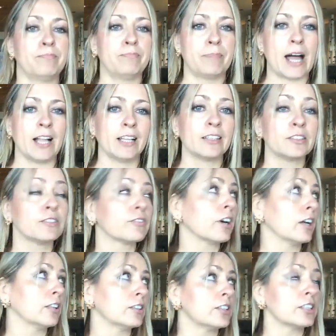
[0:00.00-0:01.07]
palette of
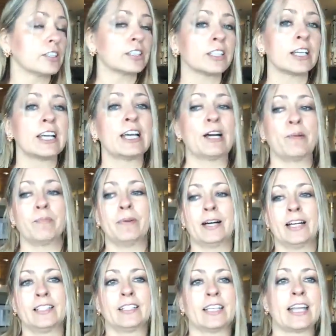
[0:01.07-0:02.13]
colors,
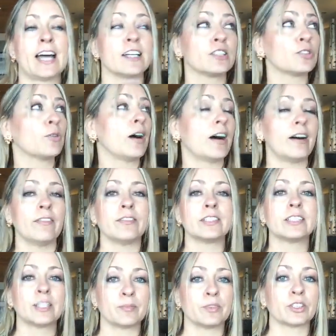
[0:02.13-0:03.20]
but it has to have a
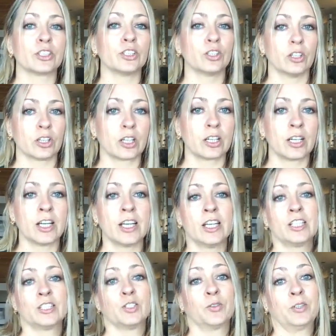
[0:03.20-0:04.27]
similar look.
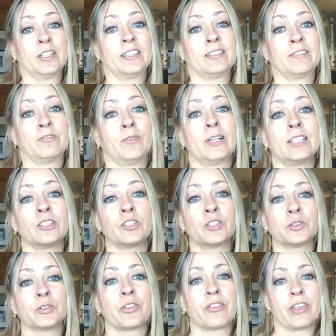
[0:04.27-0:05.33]
So the one
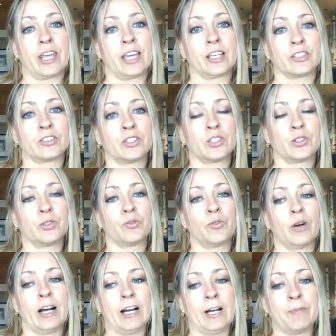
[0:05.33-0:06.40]
good thing to
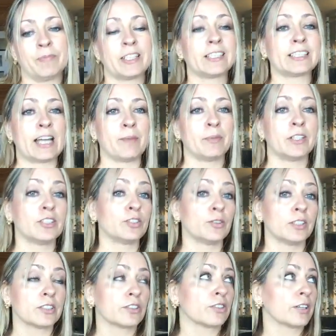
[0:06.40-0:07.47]
examine is your
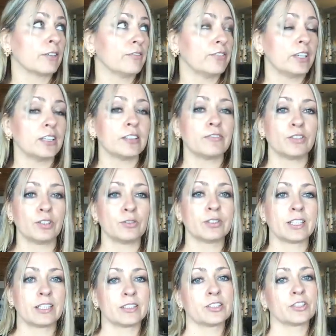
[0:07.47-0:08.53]
Instagram feed if you're
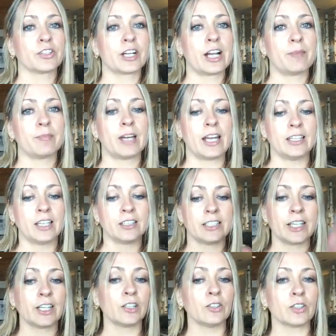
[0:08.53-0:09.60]
using Instagram, and then
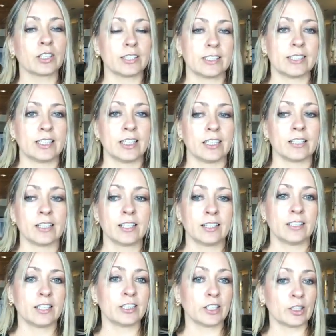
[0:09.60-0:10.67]
take a look and see,
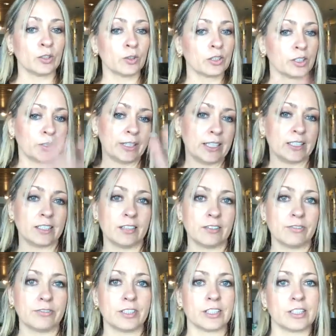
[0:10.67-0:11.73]
does it look cohesive?
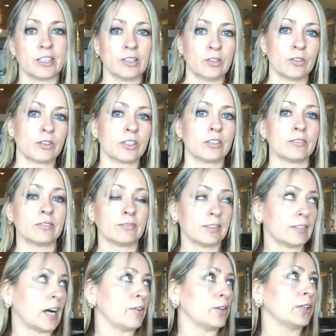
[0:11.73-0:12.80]
Does it look
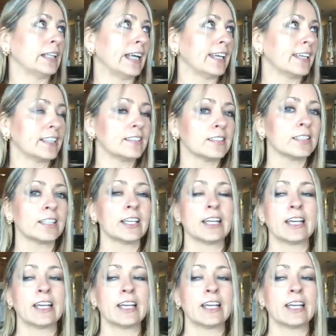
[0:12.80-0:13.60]
how you like it?